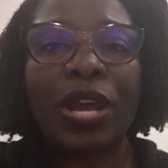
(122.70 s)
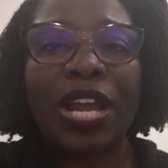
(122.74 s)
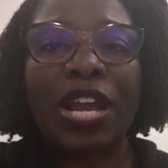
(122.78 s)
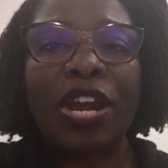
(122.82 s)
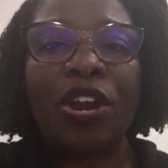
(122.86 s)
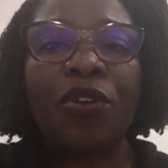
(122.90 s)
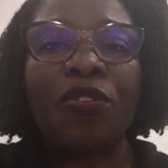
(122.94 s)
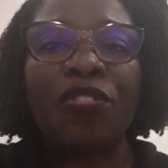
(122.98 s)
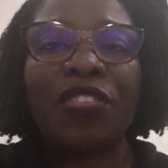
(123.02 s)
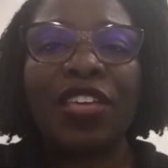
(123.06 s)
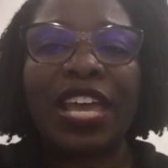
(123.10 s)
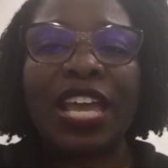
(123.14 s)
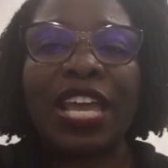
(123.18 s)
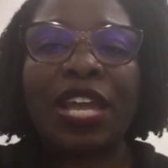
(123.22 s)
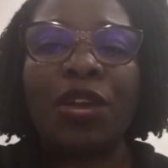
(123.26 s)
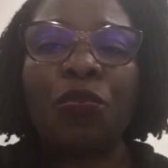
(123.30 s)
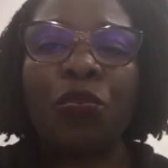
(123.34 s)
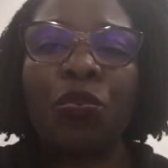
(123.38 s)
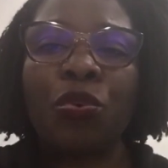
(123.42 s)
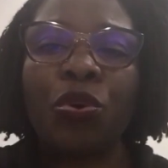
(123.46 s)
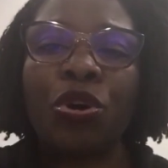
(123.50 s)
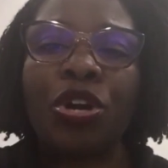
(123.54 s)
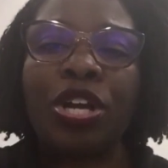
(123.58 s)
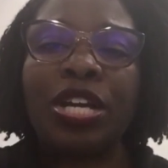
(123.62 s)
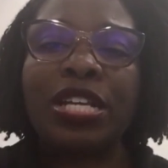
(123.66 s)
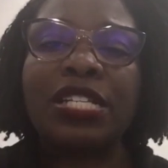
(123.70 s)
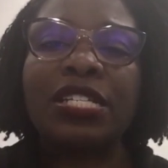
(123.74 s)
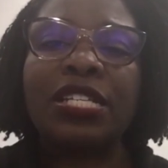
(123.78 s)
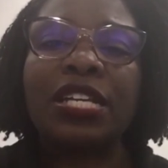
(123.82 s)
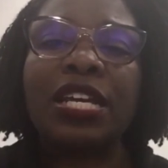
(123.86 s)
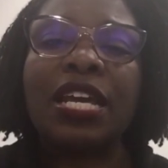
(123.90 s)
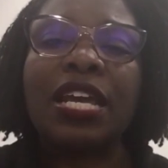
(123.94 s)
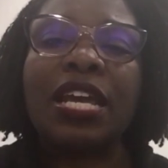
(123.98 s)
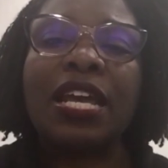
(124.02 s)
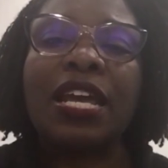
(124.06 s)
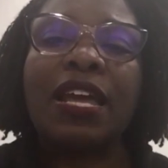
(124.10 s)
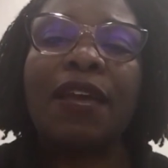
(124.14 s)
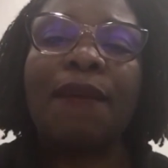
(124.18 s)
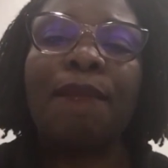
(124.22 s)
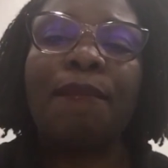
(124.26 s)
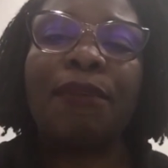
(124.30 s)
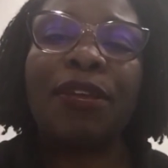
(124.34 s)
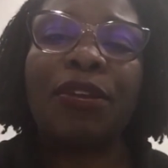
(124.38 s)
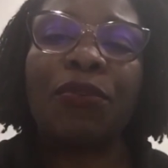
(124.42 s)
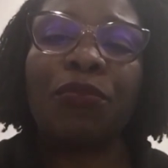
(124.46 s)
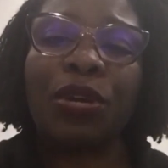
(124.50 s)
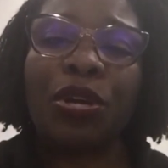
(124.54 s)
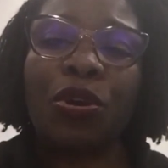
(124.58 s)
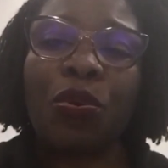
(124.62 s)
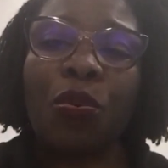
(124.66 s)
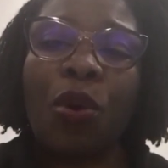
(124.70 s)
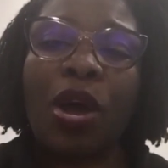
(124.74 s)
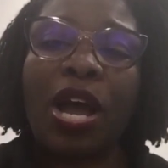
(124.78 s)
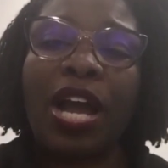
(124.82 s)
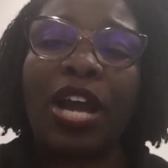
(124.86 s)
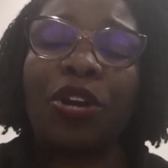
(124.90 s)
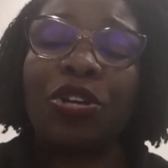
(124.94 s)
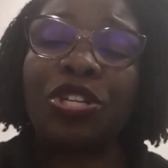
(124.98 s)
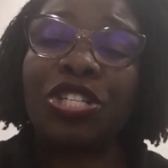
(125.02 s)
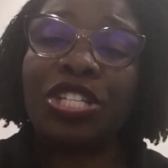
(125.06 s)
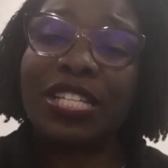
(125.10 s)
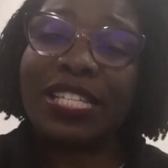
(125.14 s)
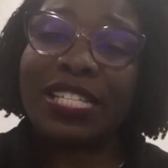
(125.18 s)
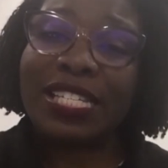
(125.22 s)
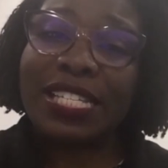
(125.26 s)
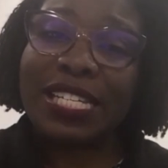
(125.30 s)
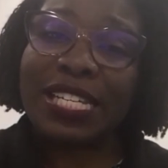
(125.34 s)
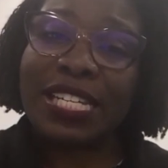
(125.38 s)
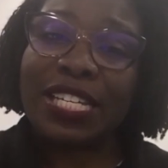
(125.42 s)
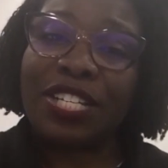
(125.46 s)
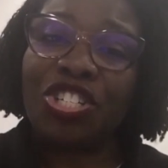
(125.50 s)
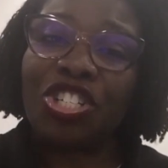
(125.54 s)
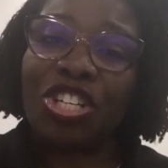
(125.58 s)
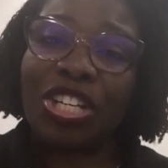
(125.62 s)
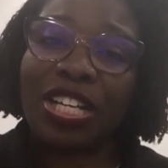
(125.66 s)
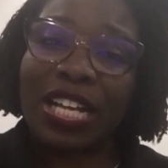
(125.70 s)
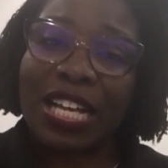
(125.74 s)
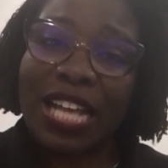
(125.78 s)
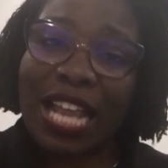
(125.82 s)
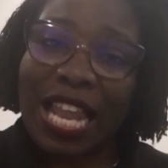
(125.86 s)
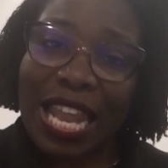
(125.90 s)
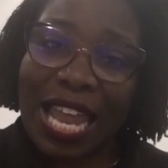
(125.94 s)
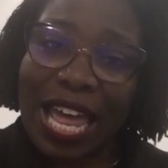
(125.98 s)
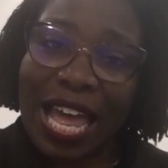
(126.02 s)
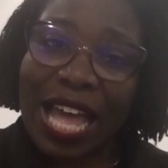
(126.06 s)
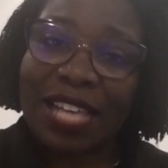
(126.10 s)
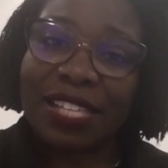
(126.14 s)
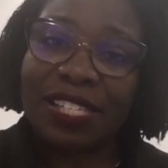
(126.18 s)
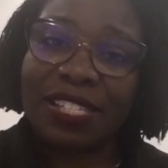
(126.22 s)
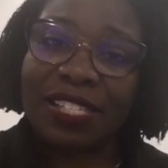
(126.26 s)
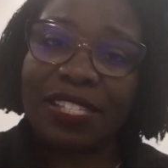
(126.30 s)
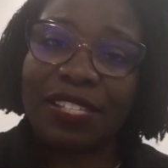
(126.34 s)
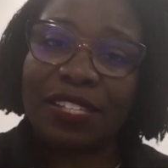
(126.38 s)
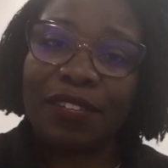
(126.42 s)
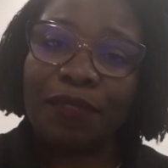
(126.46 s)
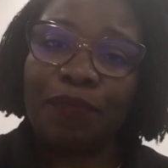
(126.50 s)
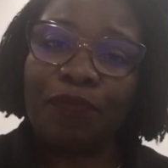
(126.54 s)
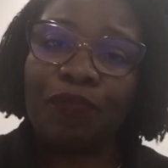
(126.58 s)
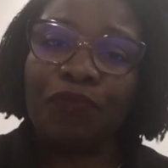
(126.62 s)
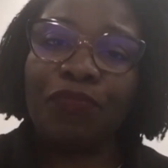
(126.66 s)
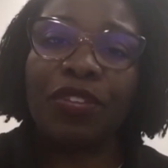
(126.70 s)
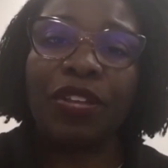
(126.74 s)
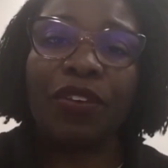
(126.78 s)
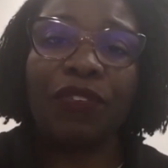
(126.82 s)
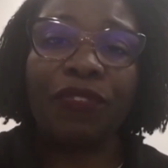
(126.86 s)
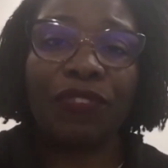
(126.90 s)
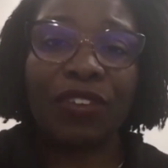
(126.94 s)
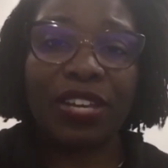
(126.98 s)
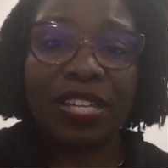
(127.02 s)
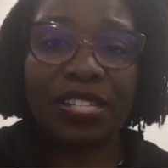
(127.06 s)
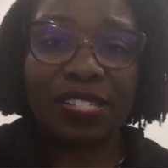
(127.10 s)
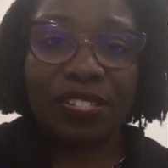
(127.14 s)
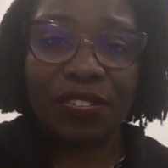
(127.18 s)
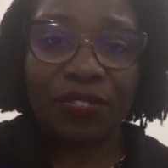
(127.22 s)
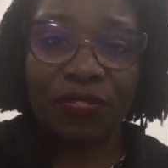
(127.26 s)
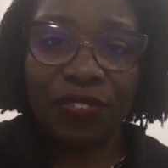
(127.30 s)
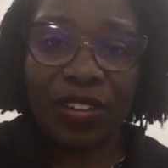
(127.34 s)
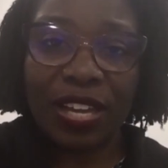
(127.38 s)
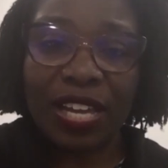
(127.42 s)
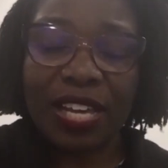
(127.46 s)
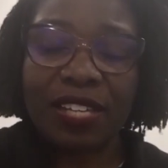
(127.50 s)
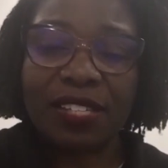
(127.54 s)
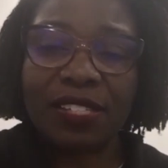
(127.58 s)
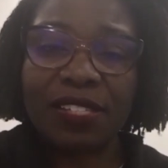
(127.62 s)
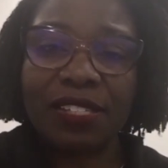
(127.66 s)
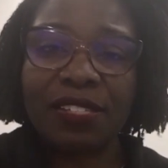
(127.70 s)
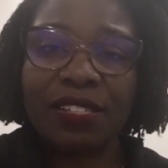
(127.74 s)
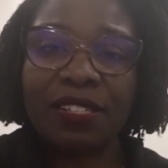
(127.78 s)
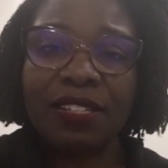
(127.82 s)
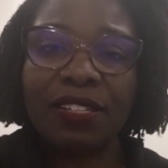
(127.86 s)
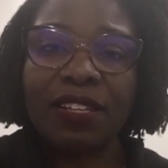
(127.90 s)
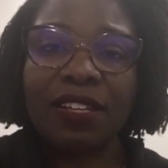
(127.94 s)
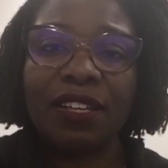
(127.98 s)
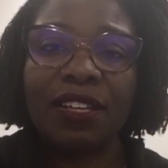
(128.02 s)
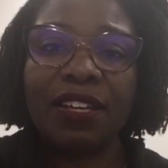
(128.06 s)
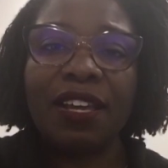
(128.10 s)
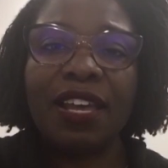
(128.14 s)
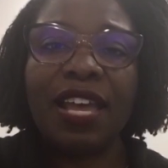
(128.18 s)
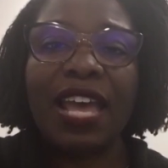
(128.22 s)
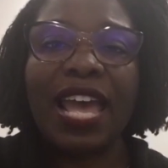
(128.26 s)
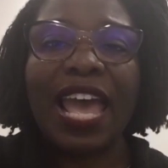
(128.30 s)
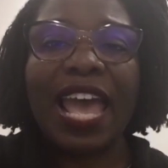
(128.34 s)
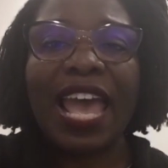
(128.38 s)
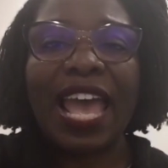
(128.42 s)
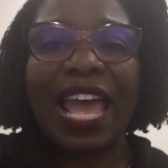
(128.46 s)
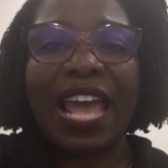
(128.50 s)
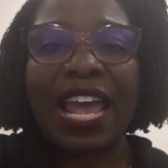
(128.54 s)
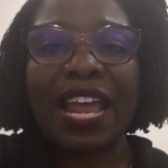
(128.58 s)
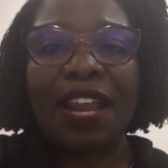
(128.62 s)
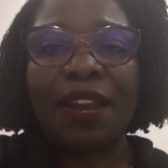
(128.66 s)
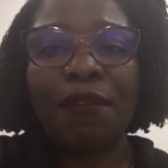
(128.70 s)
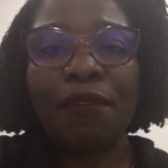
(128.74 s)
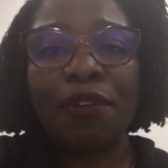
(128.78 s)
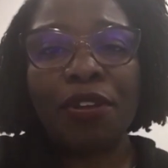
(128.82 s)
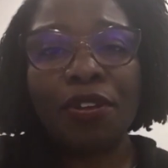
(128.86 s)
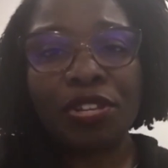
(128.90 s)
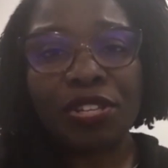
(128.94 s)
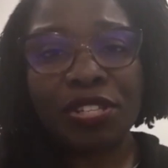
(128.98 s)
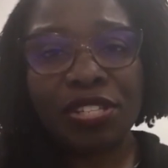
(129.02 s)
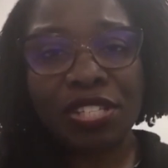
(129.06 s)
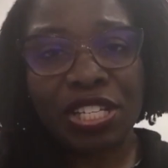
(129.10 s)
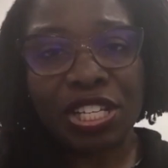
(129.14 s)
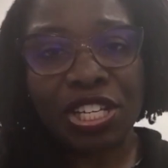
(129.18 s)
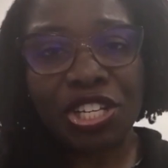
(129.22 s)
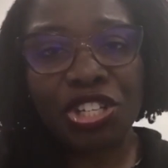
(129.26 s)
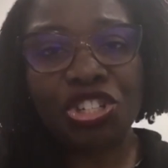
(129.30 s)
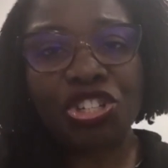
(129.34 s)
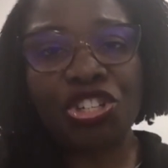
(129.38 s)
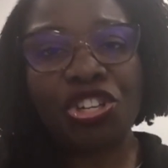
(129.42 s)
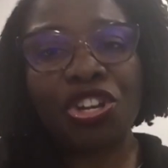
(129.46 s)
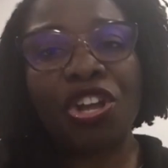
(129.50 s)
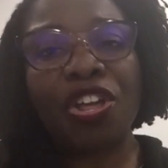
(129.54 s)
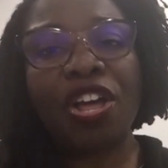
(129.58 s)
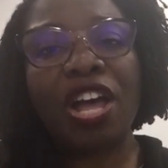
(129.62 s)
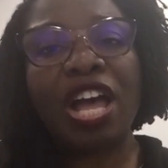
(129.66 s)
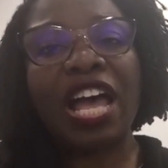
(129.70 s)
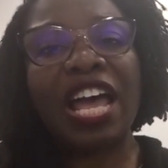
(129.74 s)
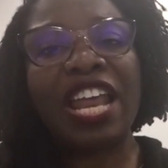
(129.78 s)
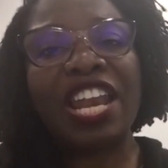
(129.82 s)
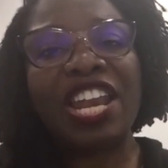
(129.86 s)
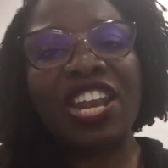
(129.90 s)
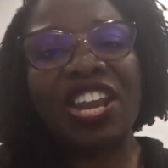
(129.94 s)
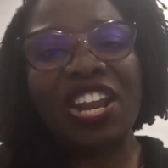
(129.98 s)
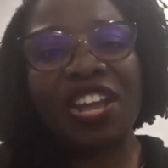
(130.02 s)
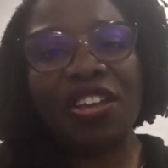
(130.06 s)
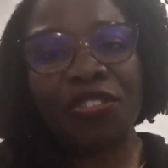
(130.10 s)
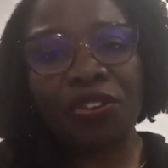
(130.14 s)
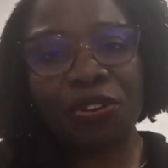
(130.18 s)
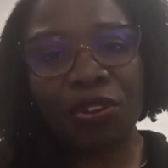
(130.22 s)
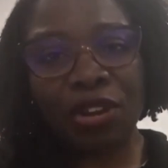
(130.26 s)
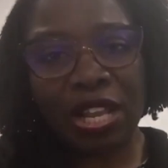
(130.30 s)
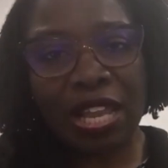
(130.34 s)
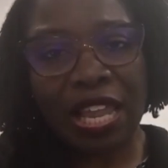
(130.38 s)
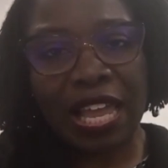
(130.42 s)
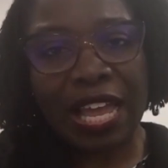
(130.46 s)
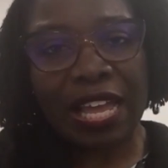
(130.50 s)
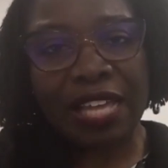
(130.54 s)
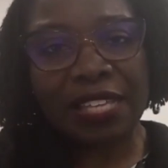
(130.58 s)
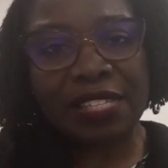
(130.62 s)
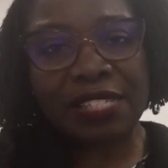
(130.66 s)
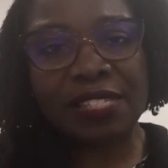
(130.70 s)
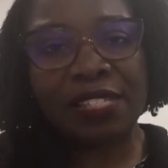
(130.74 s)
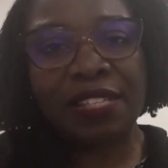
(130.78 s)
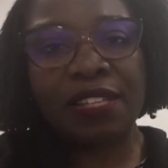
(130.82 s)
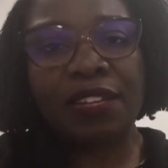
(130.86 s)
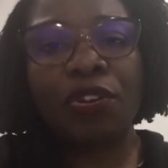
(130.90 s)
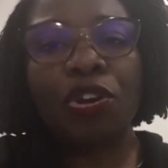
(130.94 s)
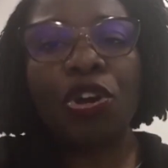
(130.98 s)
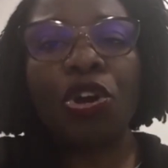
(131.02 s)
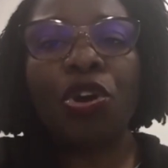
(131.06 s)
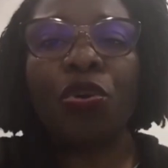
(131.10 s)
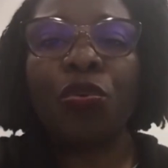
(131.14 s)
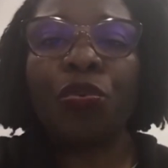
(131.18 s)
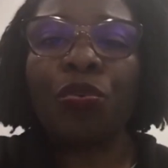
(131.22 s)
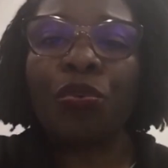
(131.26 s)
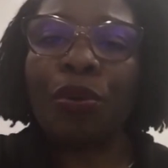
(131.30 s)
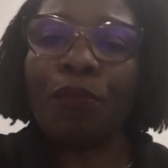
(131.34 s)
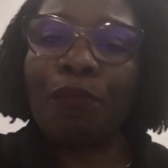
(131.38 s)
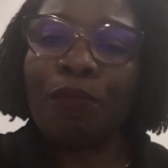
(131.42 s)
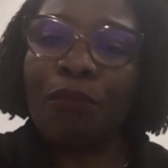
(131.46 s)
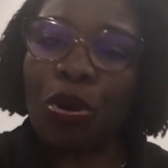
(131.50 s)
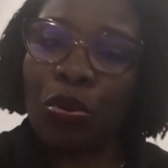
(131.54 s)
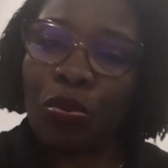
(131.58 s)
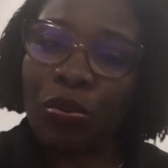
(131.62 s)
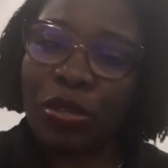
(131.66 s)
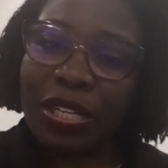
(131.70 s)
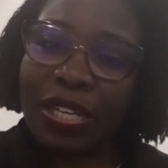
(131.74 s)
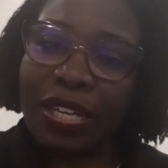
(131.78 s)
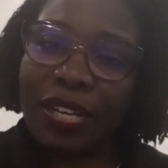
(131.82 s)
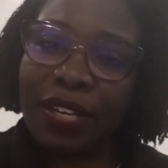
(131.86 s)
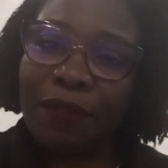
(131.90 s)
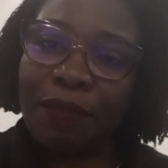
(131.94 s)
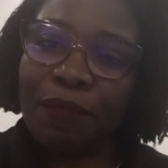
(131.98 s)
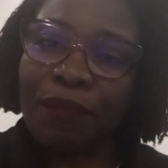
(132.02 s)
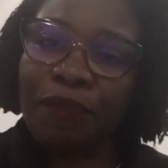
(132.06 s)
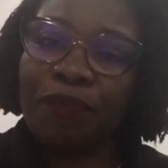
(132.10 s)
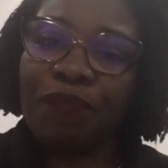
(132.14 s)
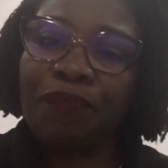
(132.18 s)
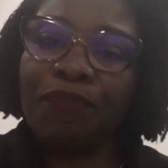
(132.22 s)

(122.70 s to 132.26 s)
where they would be required to teach a class face-to-face and teach another class remotely.